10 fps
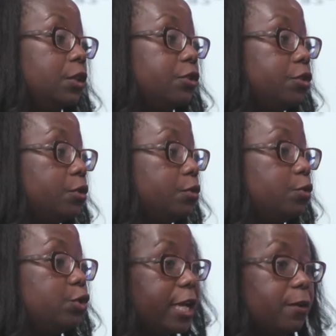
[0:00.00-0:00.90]
to
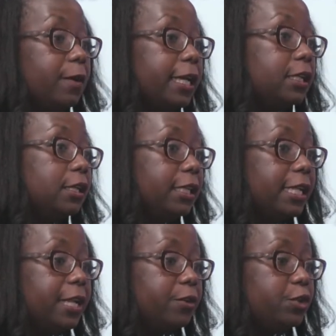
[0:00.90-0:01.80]
generate
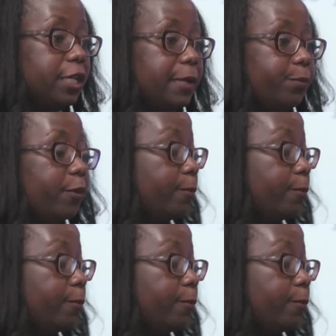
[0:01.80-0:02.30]
clean energy and,